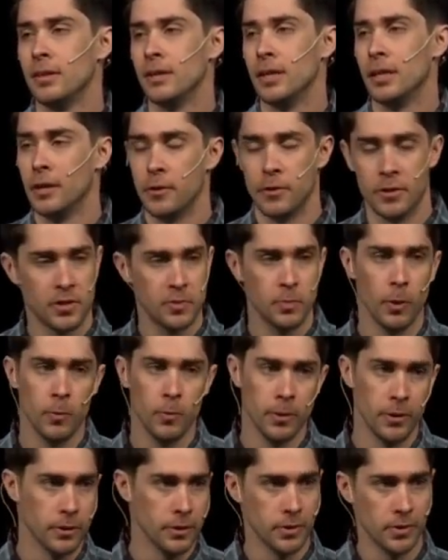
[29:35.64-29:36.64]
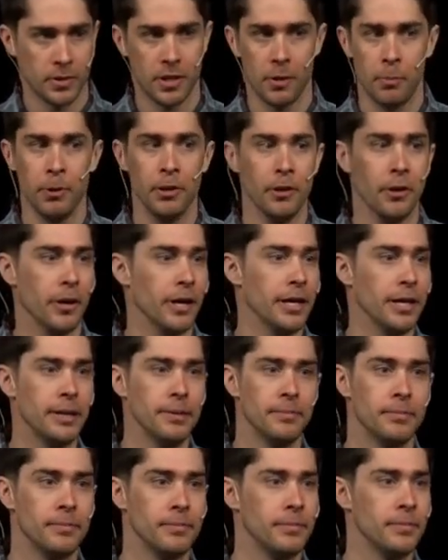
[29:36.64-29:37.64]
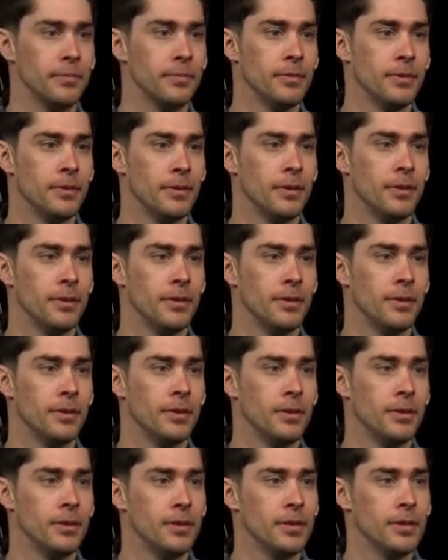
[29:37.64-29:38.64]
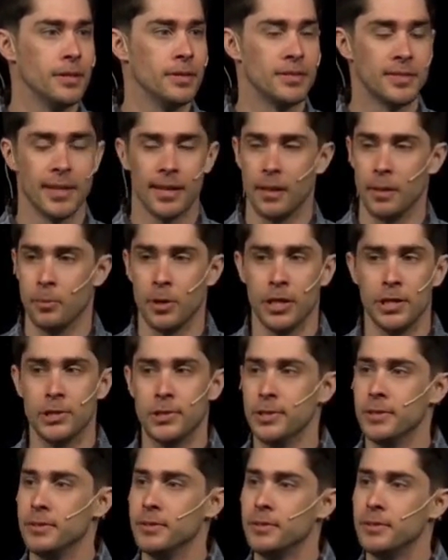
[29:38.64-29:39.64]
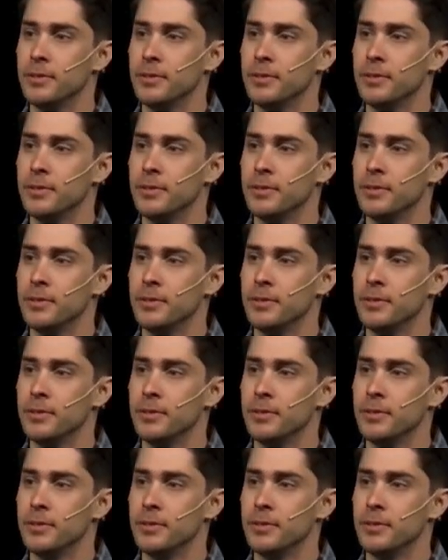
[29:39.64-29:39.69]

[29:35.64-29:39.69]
And in this moment, there is community and celebration